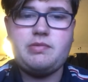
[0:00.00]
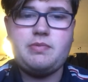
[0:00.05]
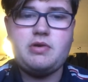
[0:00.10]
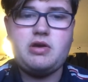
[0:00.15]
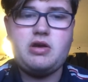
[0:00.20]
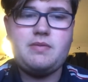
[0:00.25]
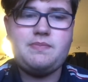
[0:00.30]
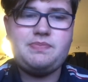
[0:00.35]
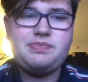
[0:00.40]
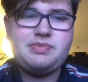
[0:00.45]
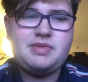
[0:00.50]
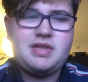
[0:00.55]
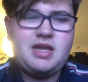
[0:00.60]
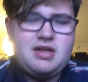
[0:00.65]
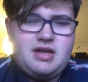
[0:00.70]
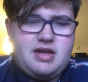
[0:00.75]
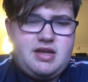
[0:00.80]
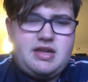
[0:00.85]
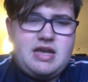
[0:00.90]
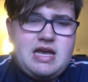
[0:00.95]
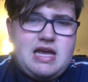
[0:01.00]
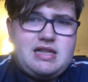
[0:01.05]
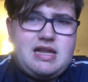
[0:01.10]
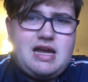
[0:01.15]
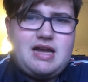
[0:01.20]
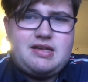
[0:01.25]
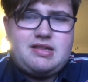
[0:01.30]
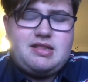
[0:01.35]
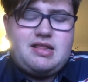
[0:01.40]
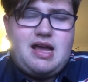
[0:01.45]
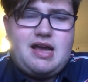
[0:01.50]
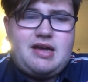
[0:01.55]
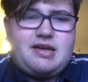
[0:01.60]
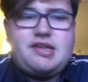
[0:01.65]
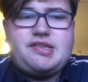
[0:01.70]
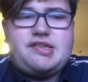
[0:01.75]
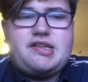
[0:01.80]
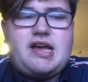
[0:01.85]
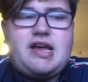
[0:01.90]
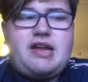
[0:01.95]
But yeah, like like
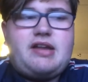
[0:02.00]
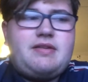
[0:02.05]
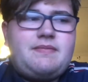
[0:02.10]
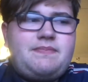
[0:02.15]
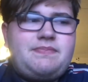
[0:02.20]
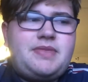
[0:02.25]
I said,